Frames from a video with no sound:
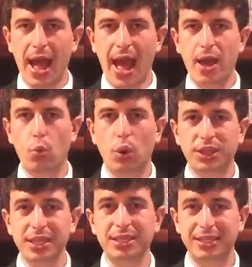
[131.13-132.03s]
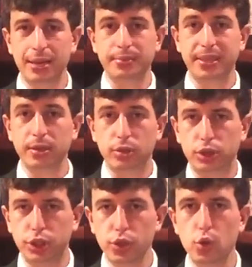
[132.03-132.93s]
And what these stem cells
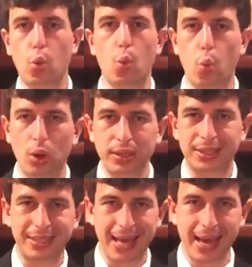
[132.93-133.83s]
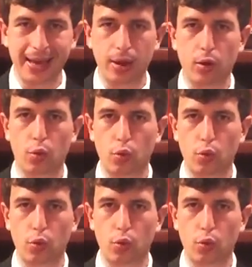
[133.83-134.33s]
do once they